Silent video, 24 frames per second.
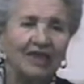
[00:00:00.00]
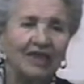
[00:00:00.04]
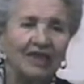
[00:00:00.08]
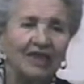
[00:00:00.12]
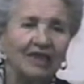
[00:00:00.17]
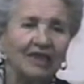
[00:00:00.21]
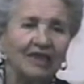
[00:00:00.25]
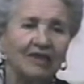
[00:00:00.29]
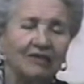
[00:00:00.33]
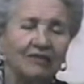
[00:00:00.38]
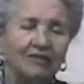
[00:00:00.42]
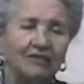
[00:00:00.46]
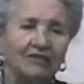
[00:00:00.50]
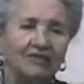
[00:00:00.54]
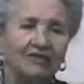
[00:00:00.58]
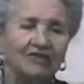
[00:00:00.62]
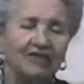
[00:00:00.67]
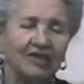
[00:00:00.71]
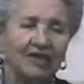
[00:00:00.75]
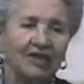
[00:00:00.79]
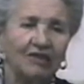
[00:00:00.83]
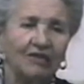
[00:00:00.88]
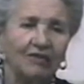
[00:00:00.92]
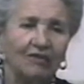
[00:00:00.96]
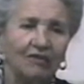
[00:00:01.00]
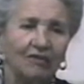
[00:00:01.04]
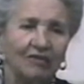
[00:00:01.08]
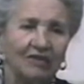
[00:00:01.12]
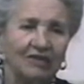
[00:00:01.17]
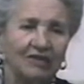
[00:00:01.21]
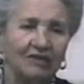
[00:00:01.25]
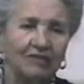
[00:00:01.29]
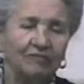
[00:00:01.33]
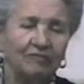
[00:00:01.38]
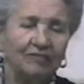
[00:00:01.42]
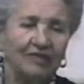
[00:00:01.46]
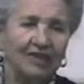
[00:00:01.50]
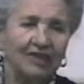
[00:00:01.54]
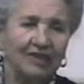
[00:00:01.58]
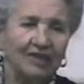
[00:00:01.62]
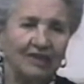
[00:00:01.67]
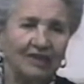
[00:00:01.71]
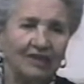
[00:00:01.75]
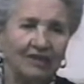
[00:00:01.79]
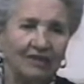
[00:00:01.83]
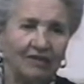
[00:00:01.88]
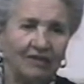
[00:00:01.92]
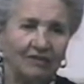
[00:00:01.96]
he and Cinco at the
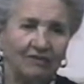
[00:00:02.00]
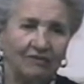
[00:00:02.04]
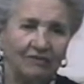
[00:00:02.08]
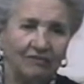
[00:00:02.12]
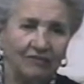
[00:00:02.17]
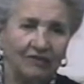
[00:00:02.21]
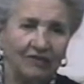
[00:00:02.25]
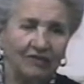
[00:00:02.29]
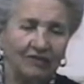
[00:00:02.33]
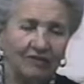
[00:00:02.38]
beginning